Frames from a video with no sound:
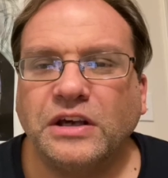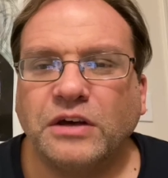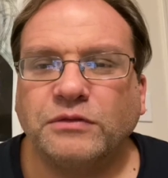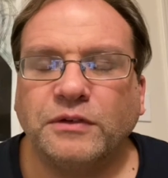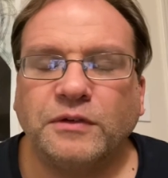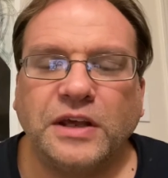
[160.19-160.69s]

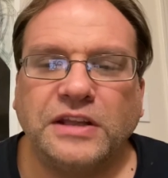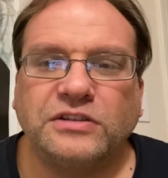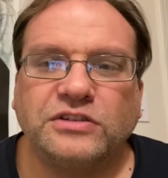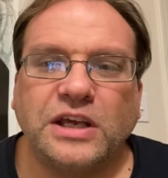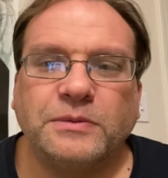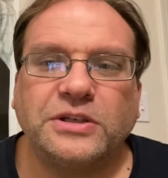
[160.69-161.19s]
of
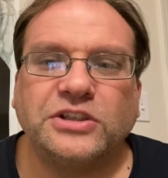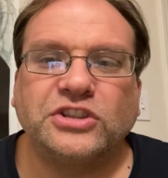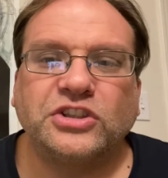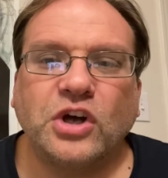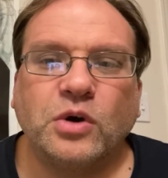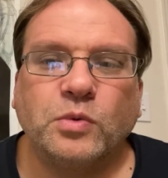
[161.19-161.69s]
entertainment and
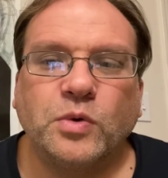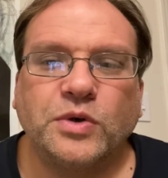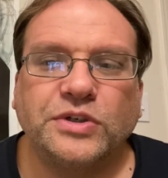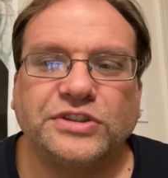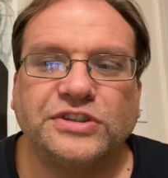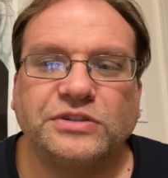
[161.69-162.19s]
Star
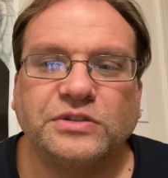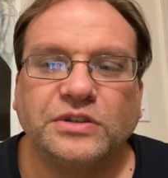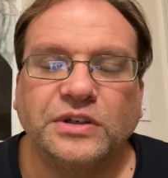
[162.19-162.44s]
Wars.